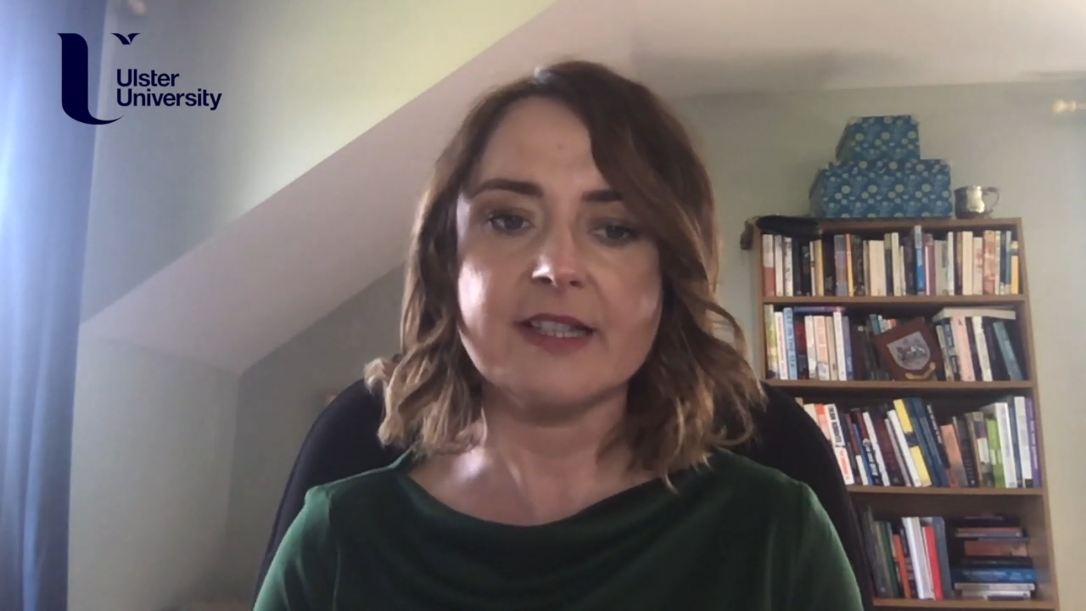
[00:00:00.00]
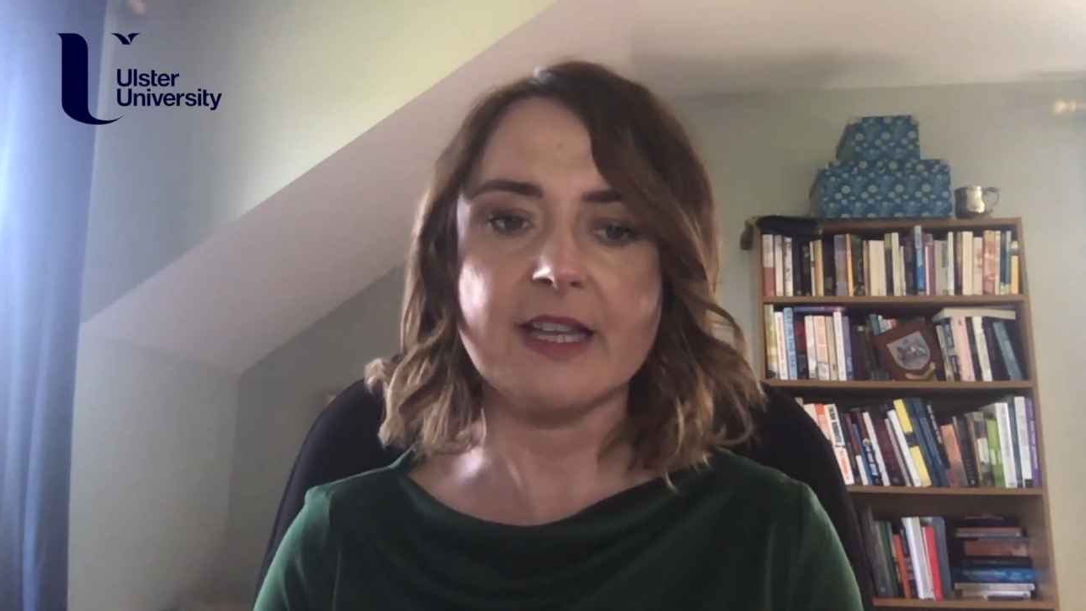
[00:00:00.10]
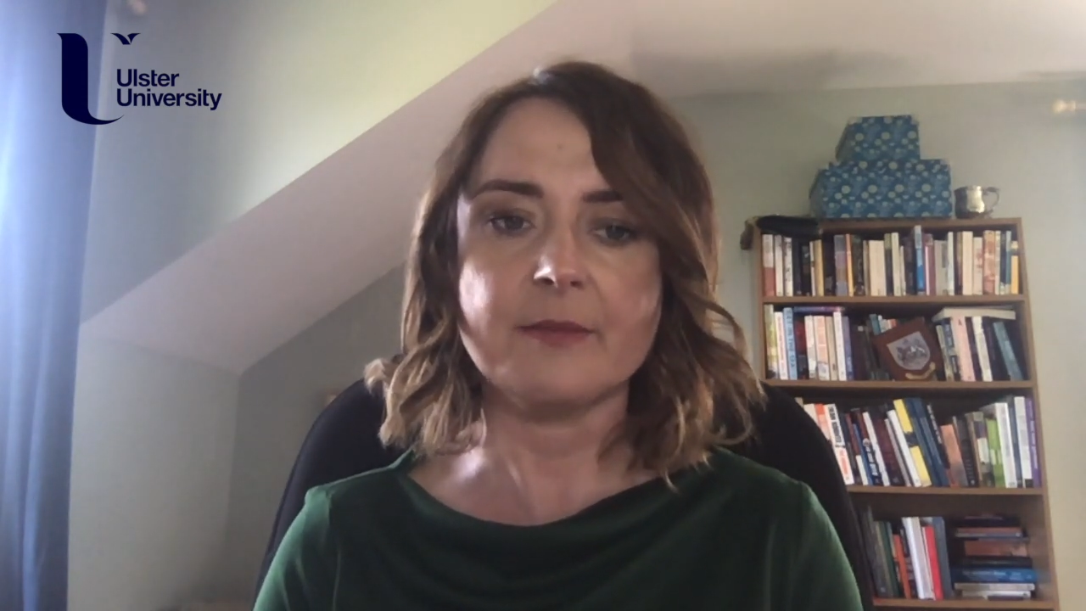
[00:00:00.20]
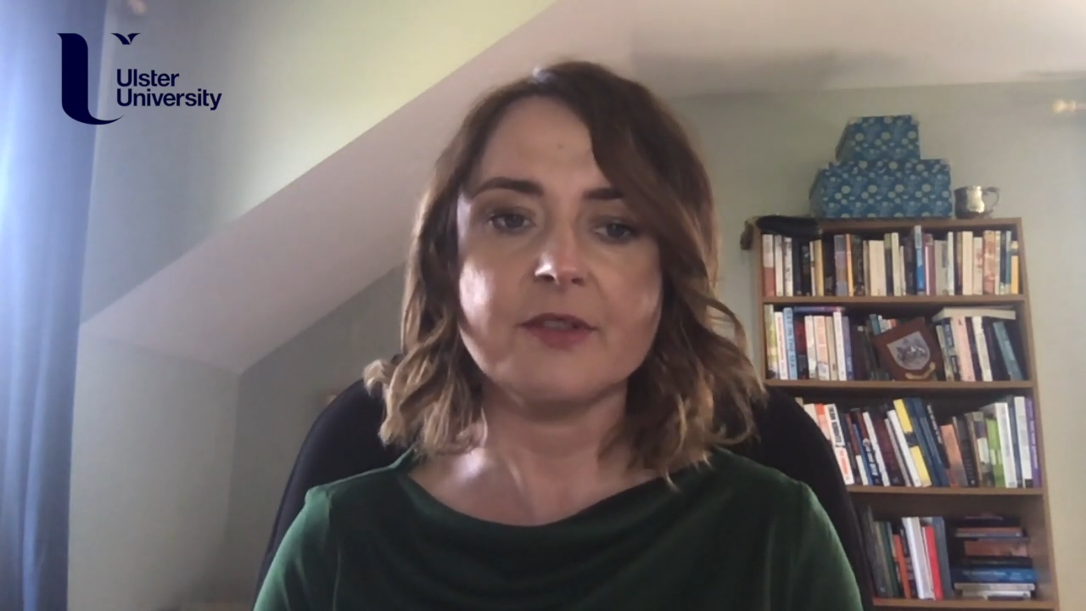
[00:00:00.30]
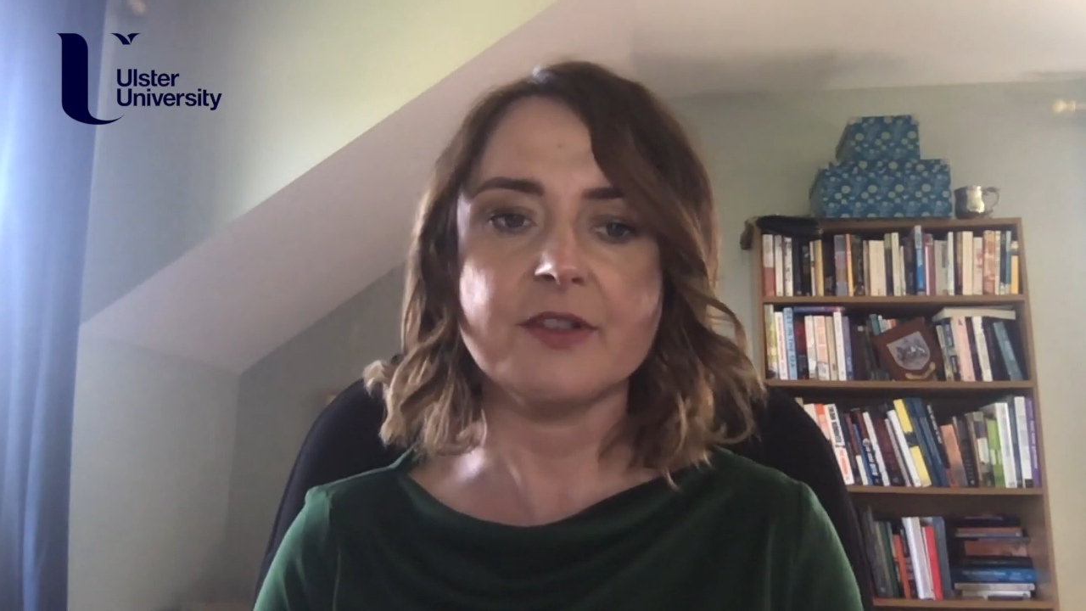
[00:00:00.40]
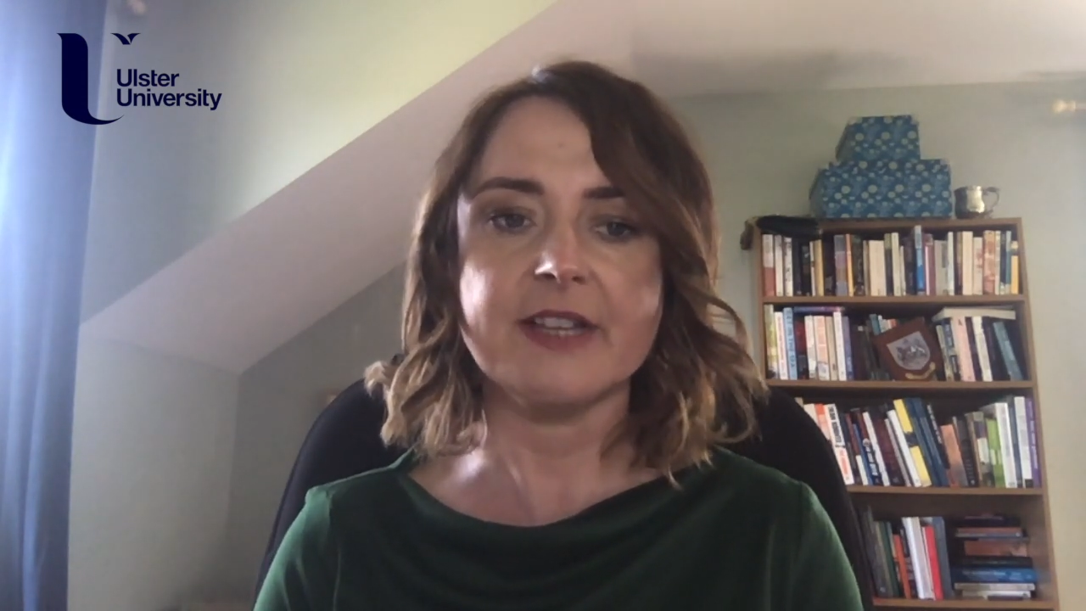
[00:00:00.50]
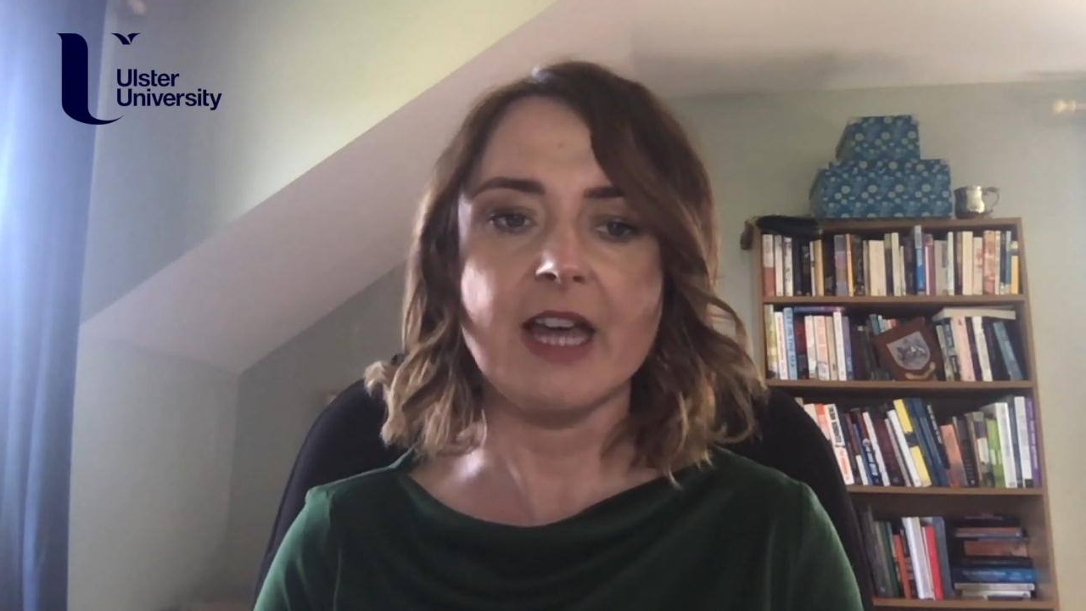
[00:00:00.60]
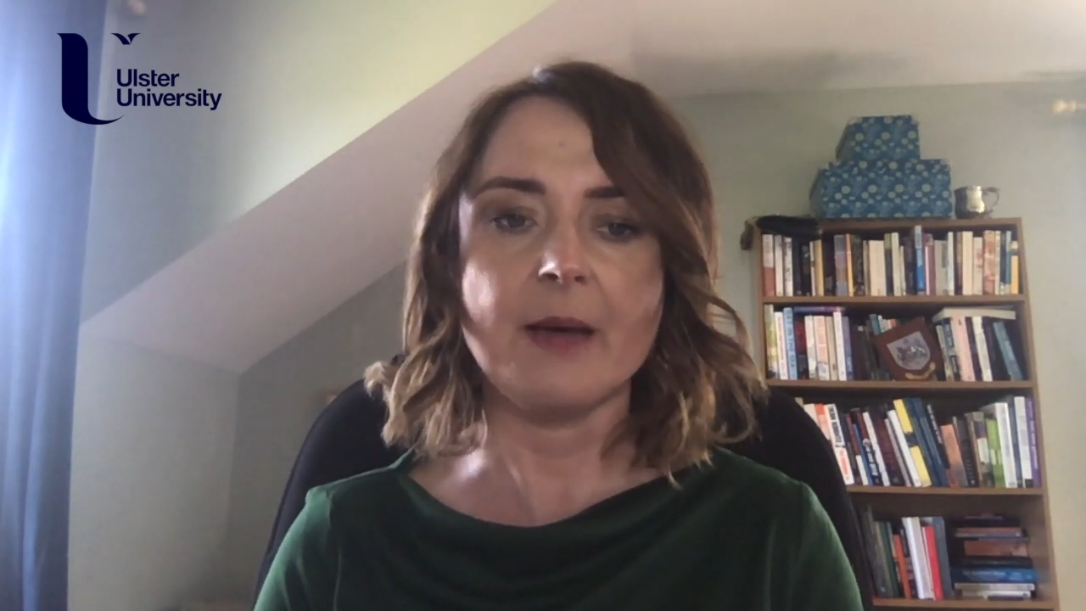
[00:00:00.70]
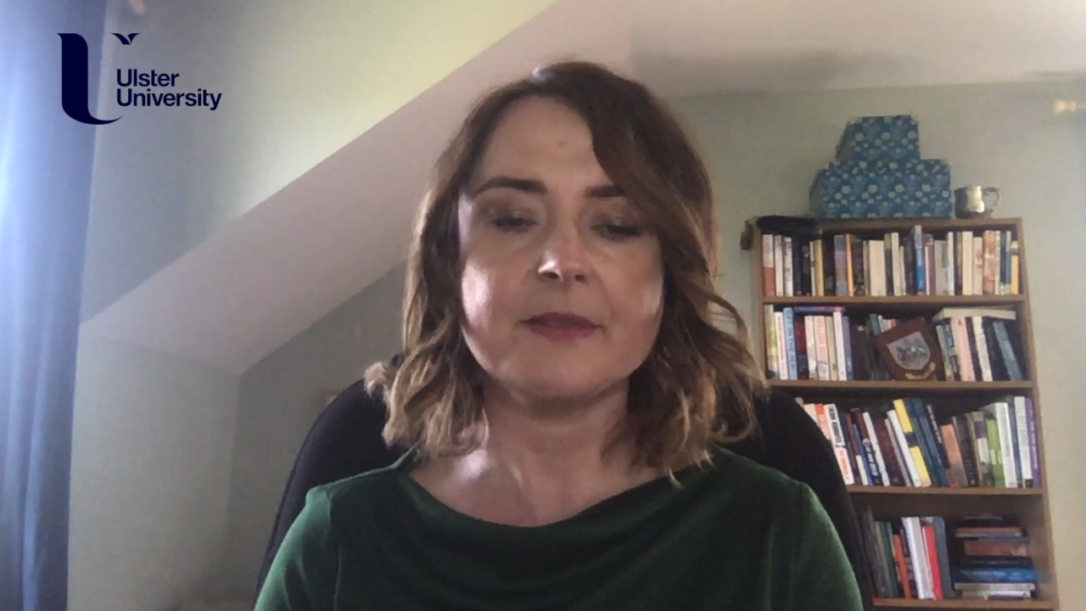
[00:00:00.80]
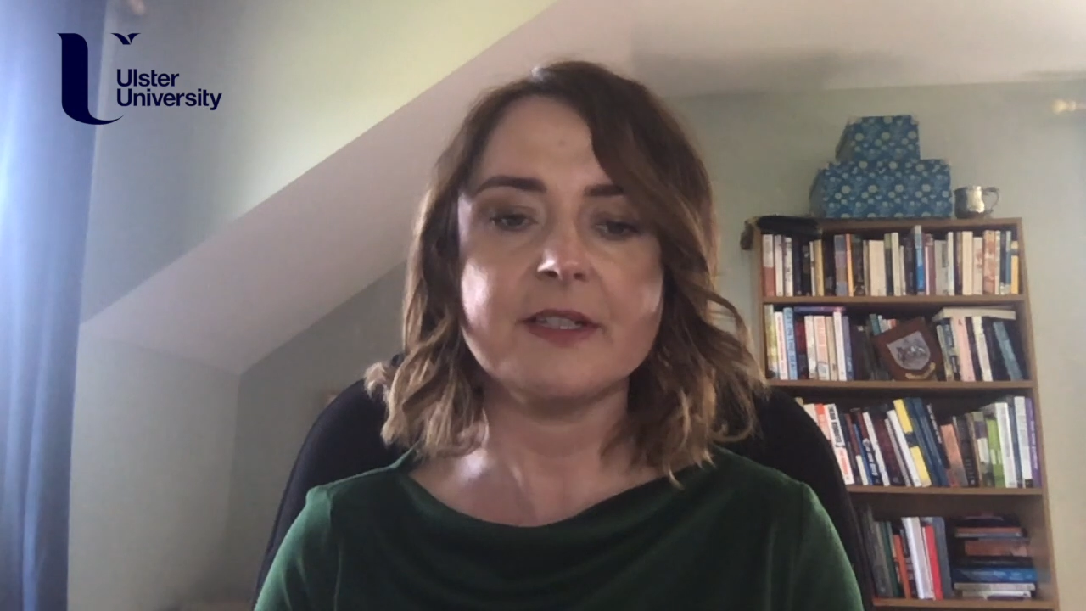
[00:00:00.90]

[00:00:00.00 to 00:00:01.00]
them to adapt